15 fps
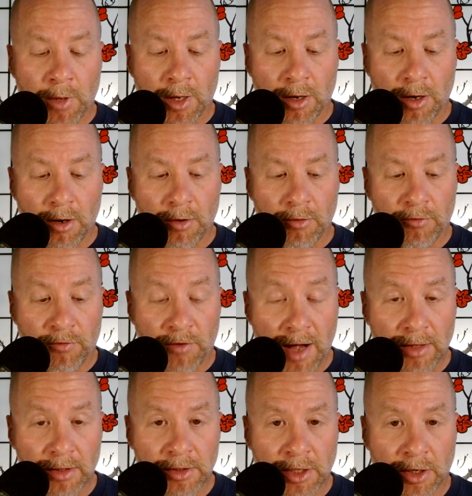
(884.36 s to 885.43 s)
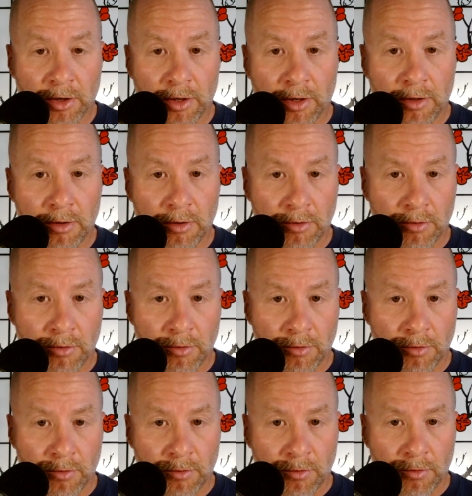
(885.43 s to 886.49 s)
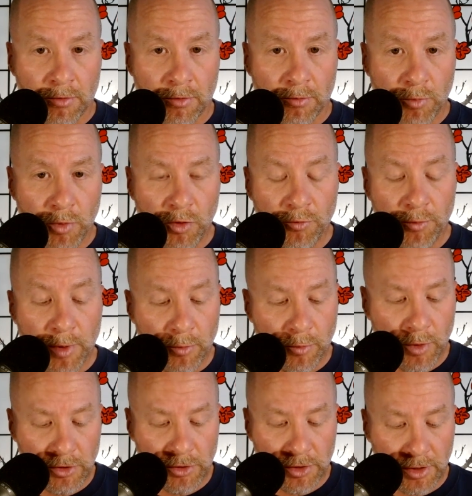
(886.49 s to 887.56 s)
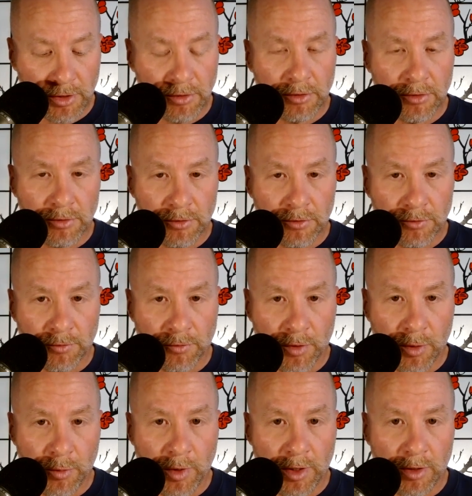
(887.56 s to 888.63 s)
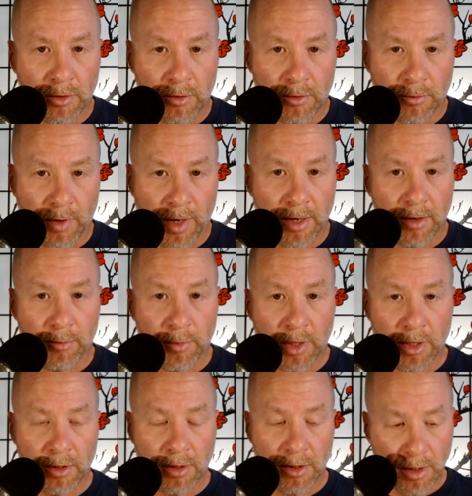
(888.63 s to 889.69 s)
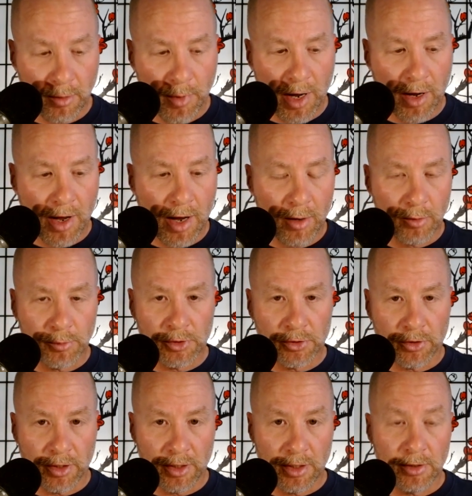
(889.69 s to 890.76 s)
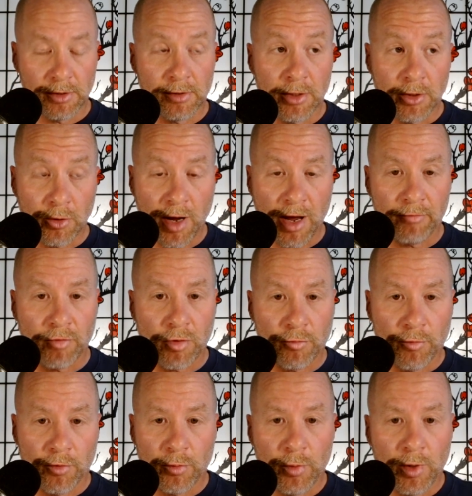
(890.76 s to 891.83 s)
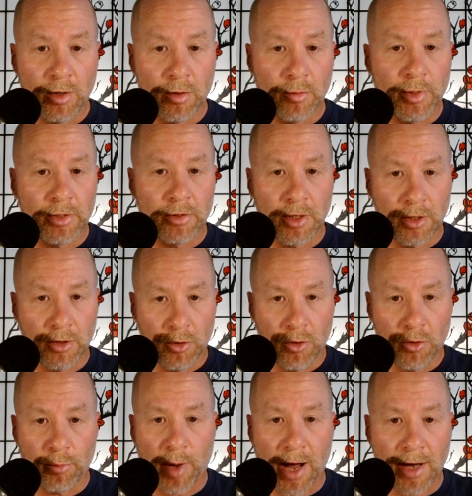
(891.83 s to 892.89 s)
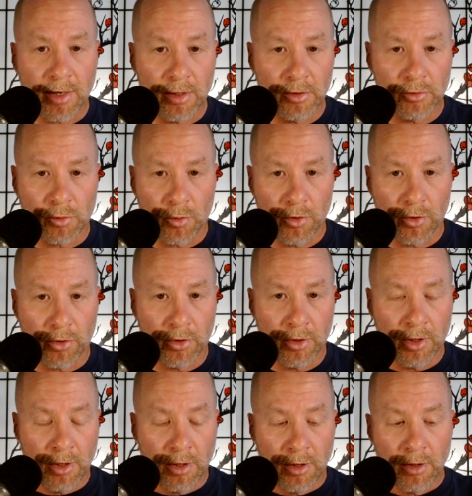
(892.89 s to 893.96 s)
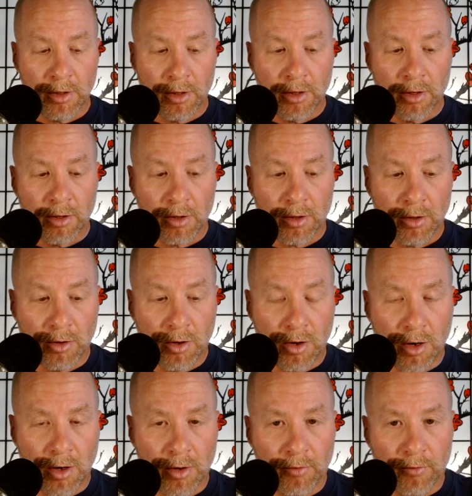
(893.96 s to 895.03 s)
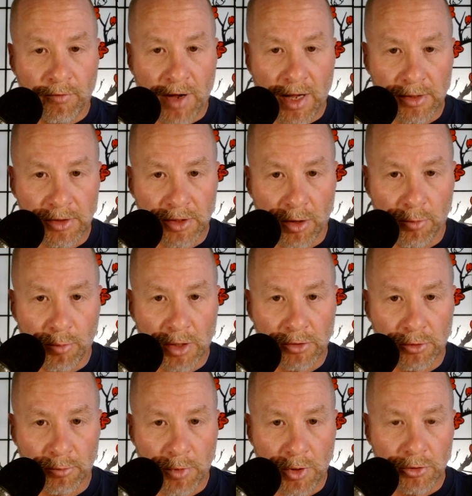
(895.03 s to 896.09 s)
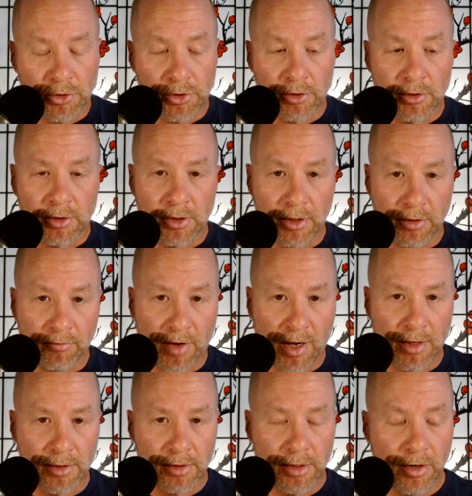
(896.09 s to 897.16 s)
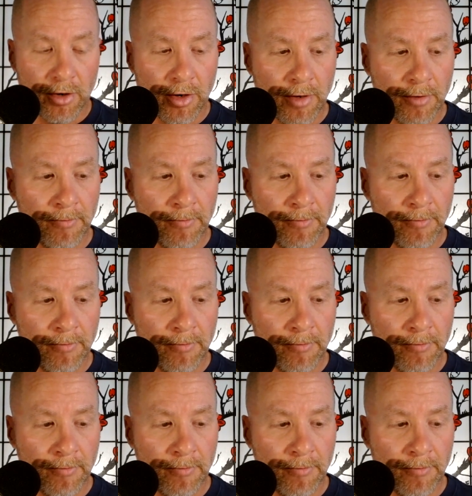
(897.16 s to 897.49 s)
of voluntary movement, which is free will, right? I mean, think about how absurd it is that you have no free will, but that your own body is ordered along voluntary muscle motions and involuntary.